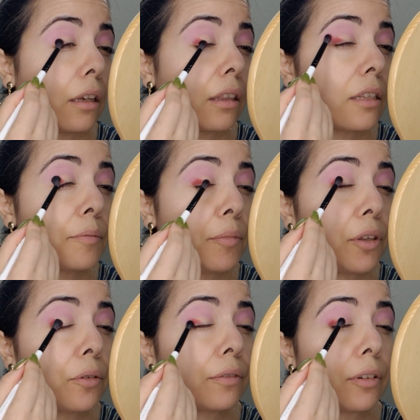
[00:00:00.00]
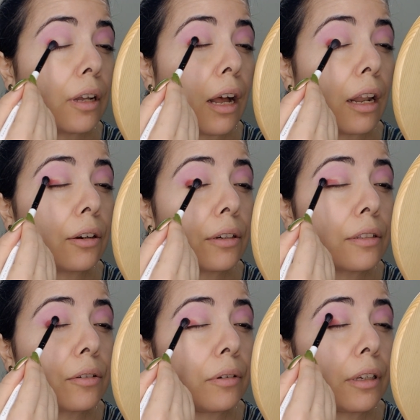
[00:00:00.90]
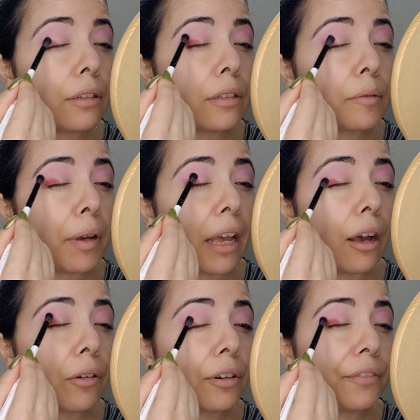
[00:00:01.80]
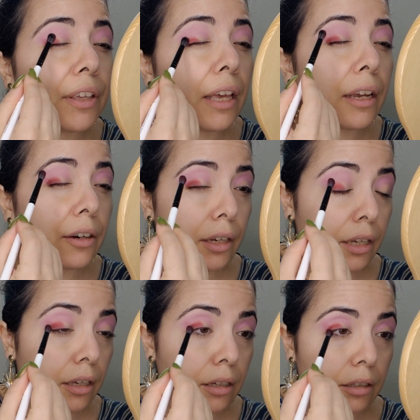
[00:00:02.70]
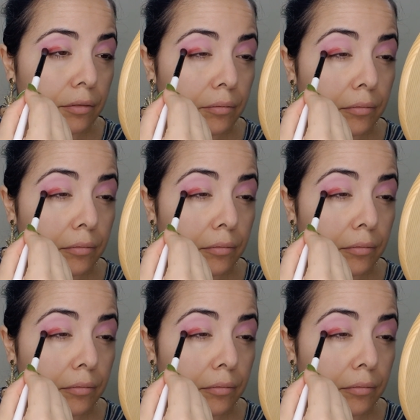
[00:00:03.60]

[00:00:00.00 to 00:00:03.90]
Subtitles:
This beautiful color is going into my outer V area.